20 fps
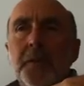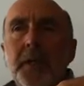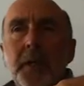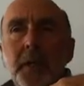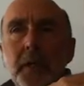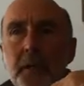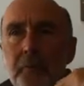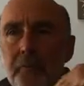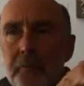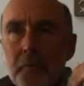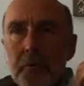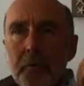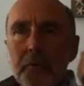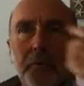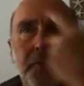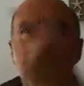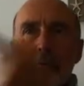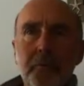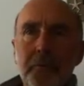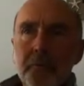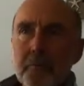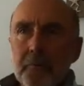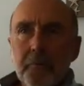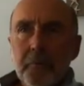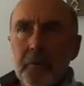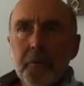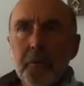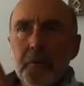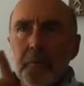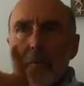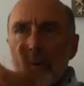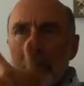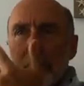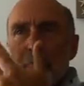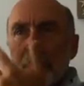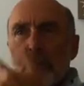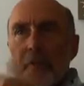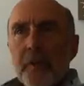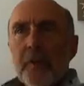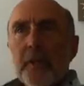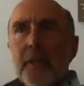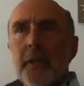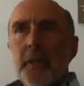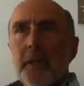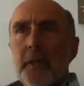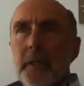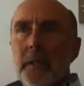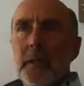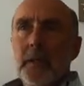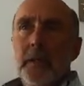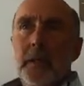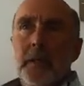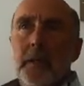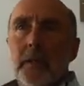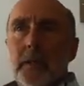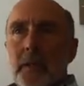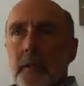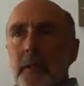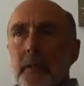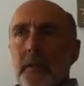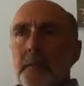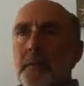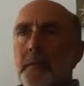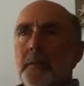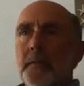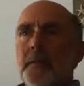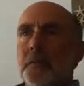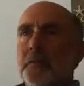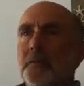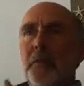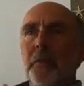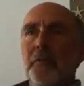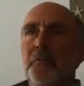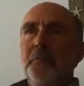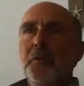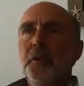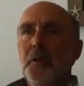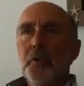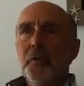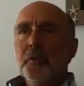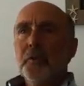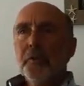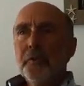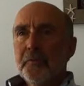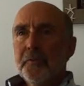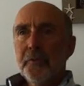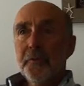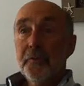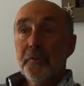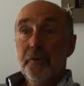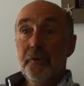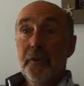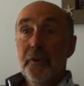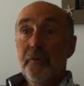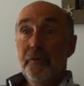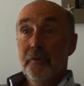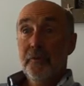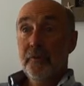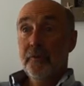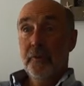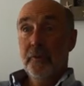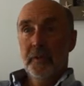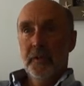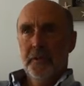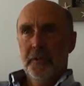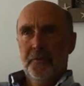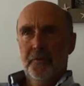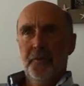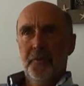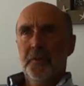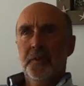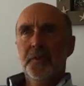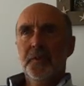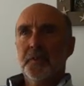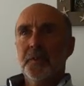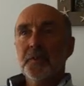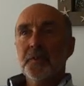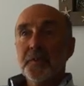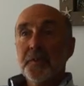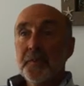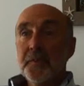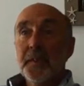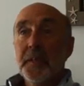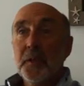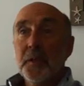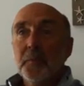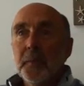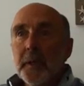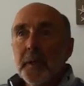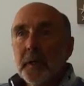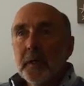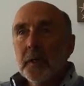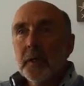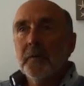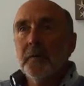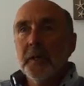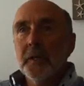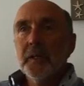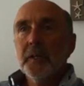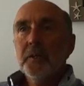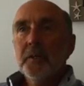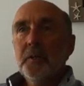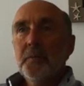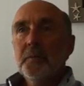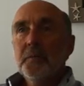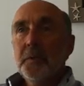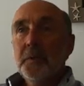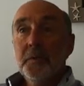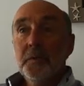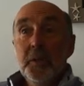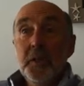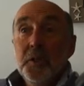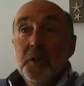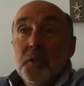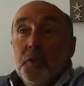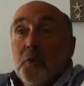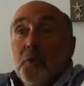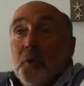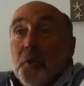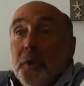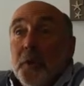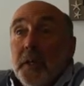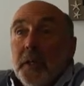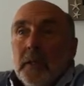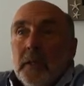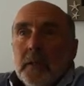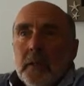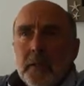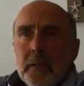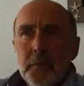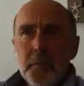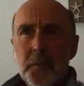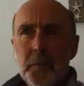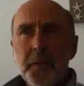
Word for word: I gave you of that very depressed lady, uh, it was beneficial on the first session for her just to think about going home and enjoying her